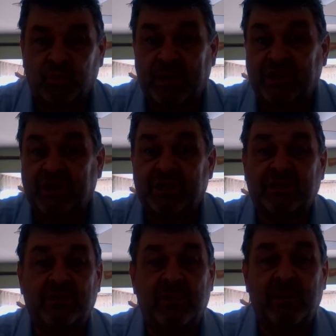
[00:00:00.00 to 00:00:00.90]
We'd
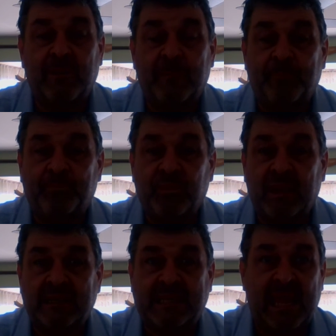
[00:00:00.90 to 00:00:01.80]
just
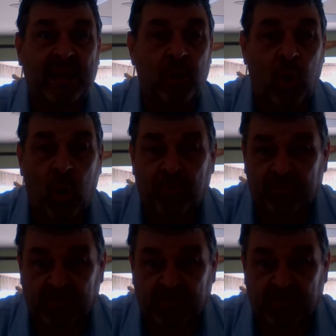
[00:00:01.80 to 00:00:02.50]
taken over